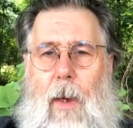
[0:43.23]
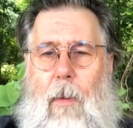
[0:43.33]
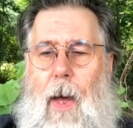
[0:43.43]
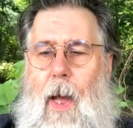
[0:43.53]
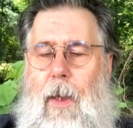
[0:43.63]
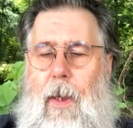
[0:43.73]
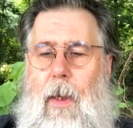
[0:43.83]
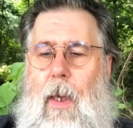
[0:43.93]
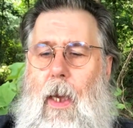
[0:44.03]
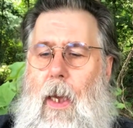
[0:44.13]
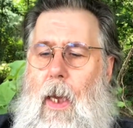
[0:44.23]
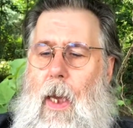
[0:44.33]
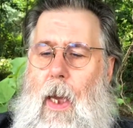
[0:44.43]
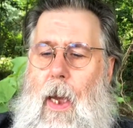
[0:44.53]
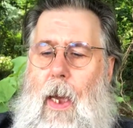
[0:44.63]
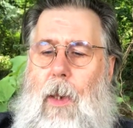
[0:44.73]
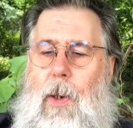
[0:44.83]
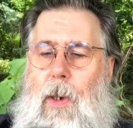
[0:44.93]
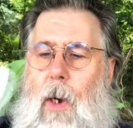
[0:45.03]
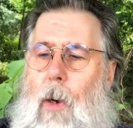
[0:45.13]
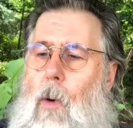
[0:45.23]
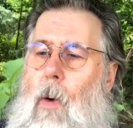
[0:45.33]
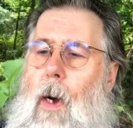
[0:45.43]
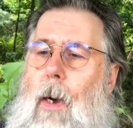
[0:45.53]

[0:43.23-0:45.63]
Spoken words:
about it, and so